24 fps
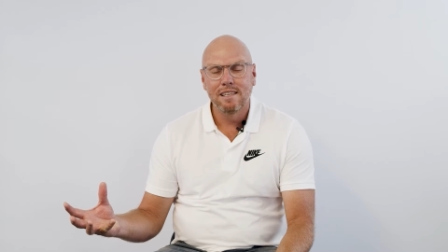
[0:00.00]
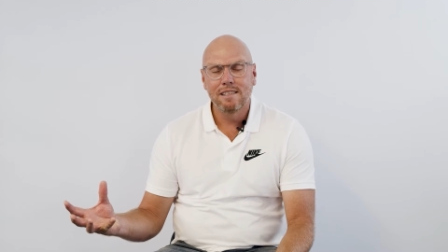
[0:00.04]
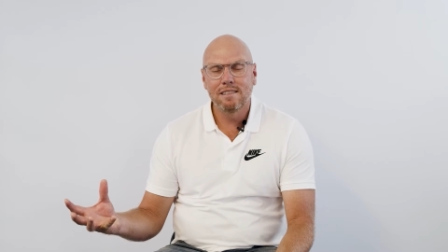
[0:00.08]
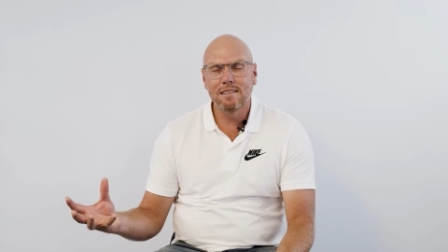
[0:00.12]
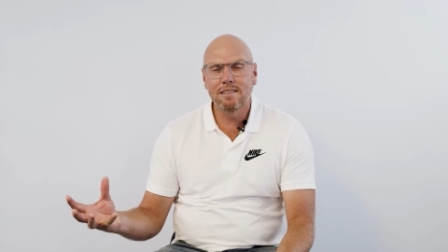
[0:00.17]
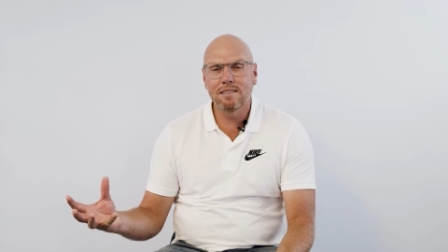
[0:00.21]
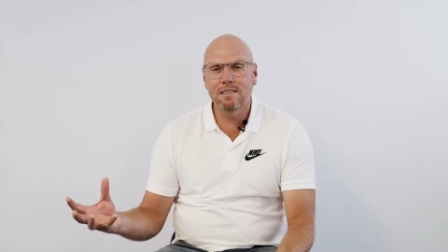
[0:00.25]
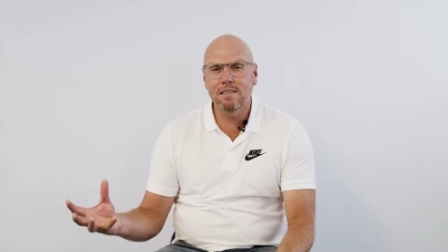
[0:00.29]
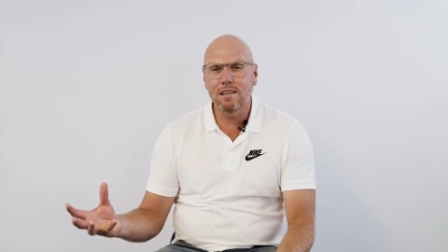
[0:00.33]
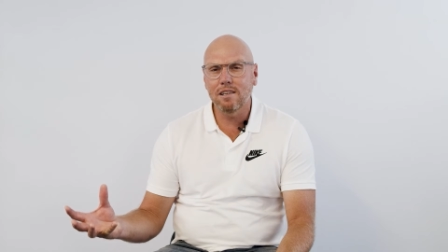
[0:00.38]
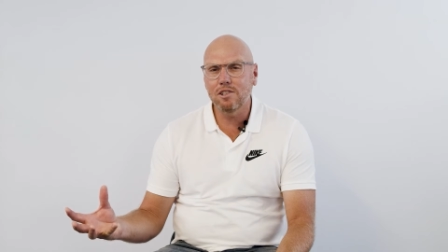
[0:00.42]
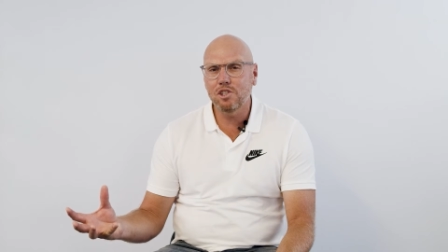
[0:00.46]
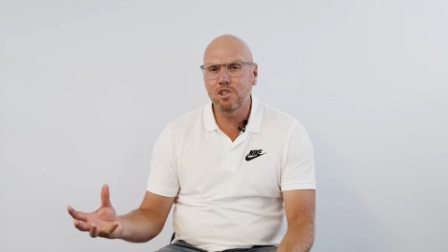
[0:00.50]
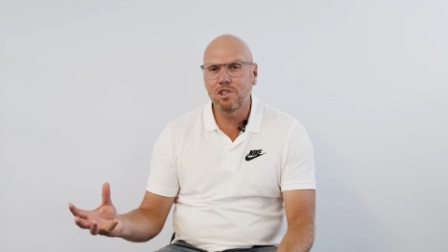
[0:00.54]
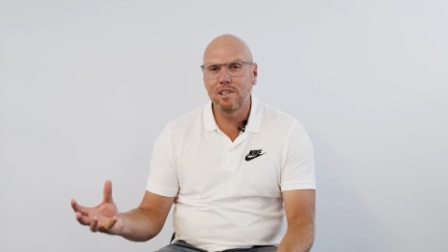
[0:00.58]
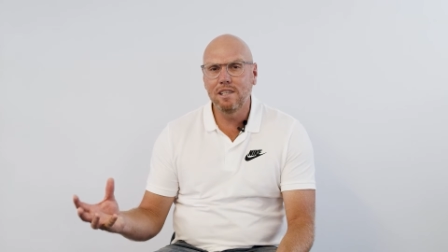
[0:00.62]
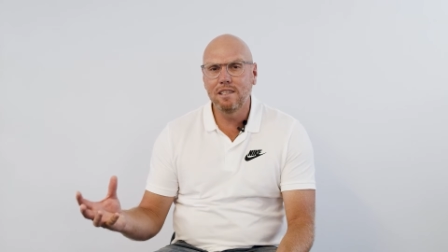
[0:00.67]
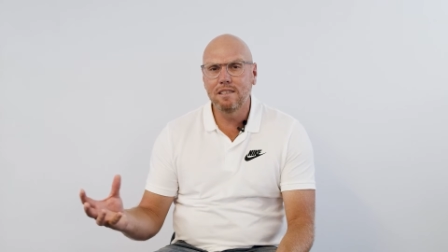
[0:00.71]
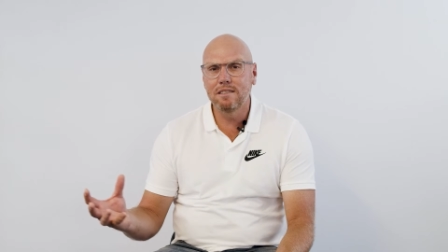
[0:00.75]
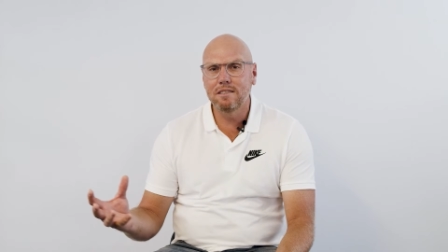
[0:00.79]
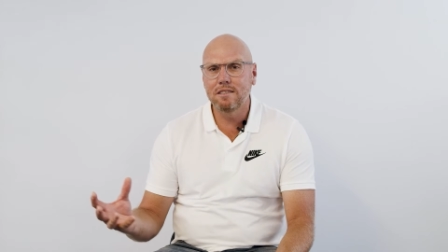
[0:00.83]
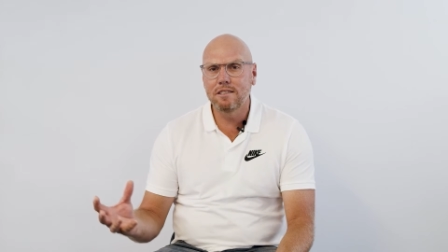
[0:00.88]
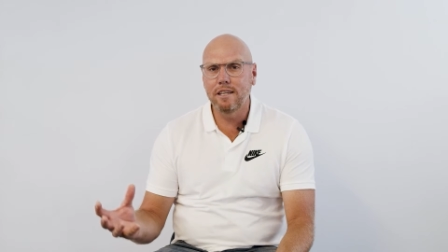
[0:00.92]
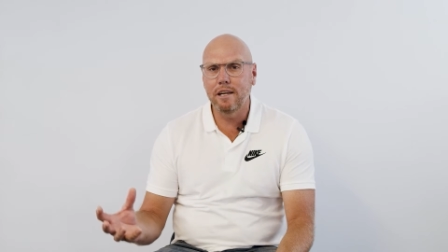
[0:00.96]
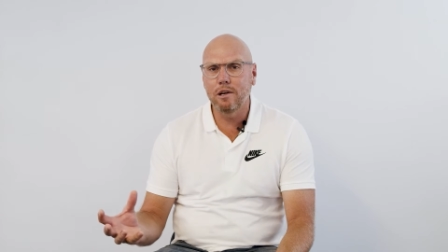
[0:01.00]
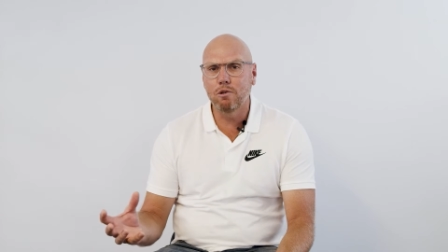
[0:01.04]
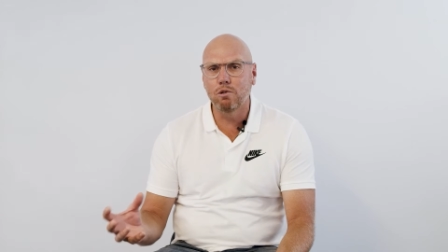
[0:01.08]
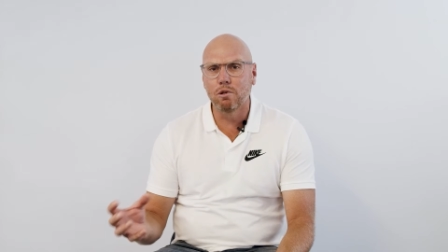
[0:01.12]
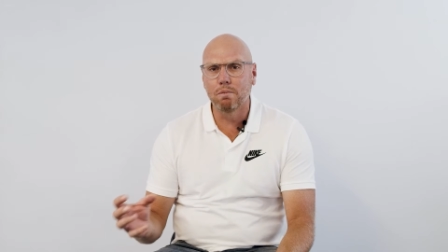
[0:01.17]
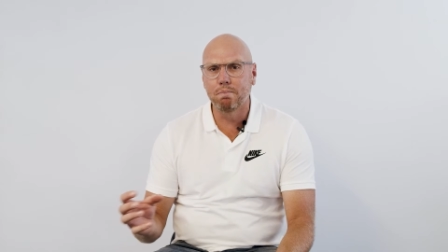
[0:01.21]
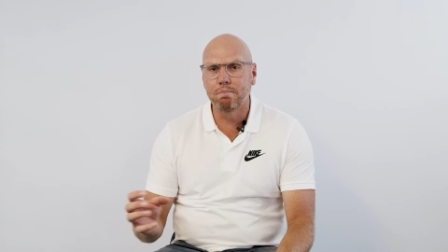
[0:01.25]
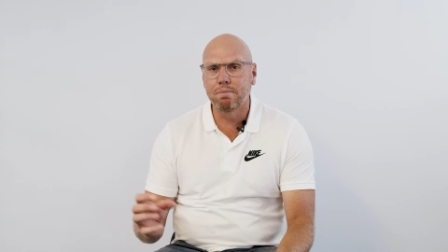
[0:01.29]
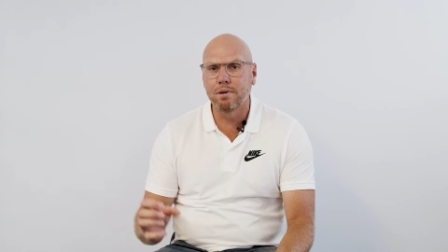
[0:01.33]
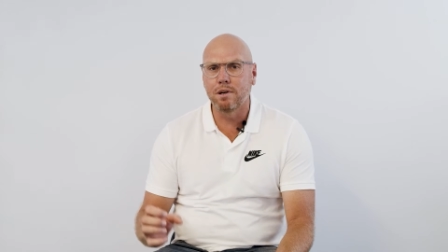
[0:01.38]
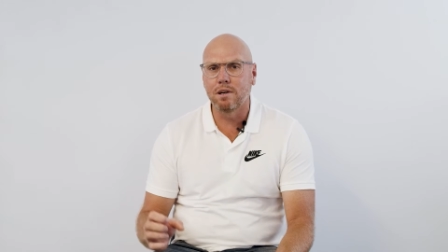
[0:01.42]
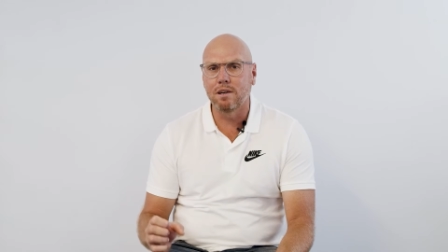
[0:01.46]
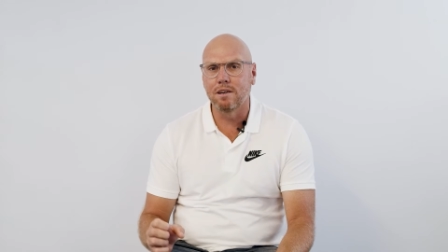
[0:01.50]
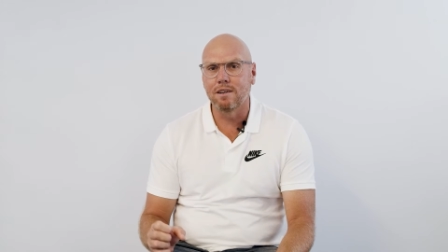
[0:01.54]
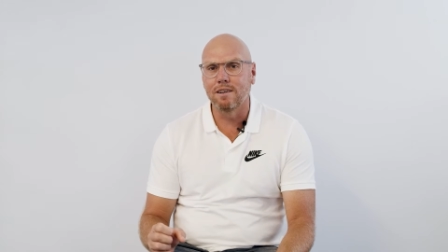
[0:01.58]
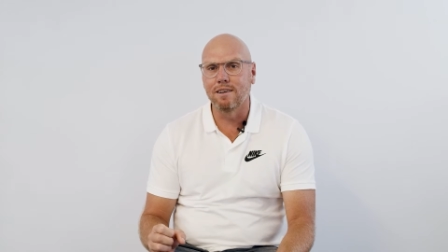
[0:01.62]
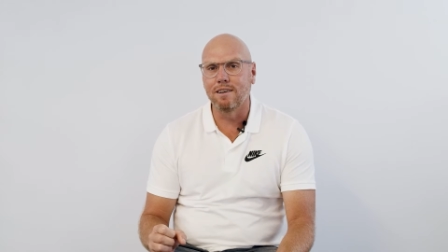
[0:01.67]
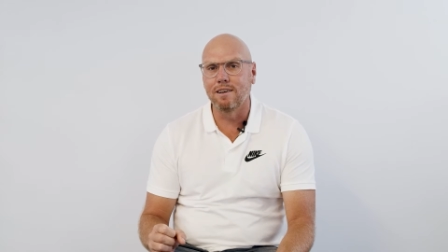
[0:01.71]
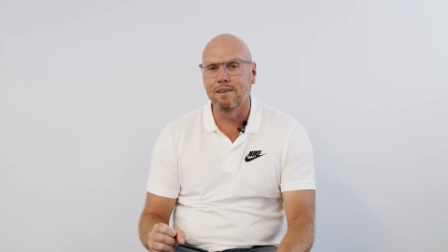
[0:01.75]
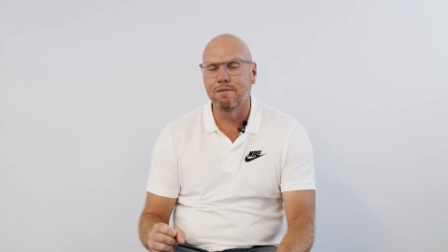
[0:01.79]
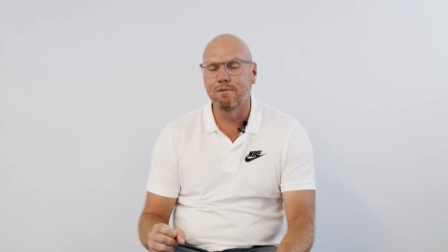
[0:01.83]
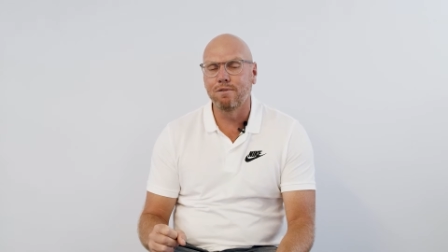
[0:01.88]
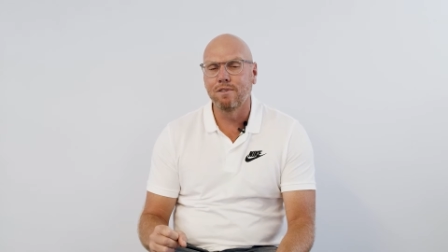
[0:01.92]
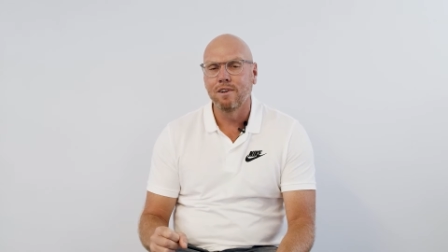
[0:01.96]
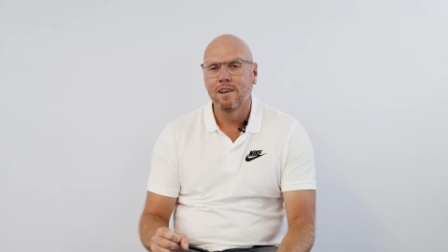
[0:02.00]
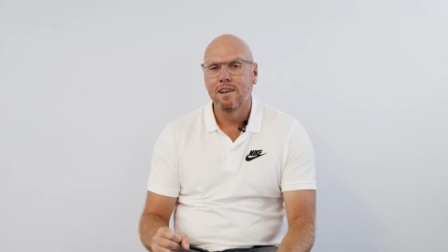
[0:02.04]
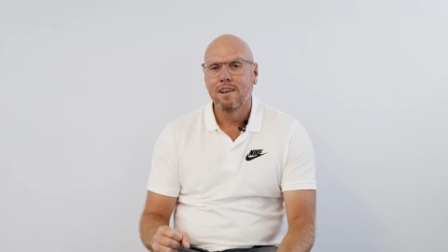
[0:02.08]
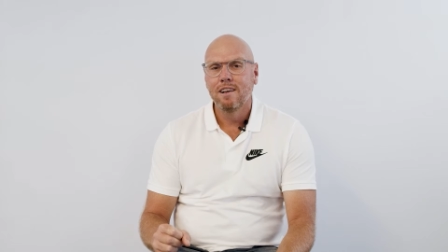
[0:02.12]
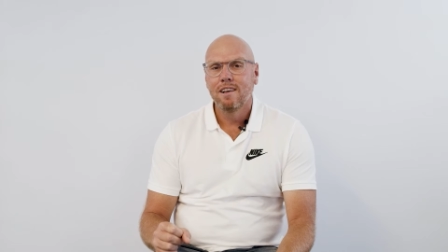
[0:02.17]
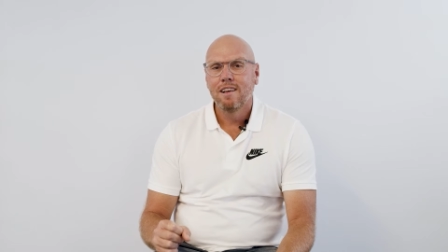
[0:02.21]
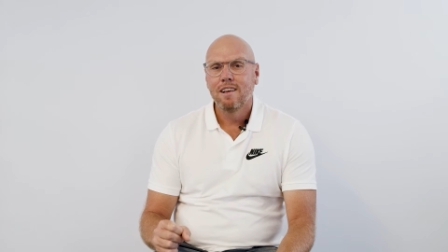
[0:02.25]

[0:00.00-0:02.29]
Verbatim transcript: such an integral part of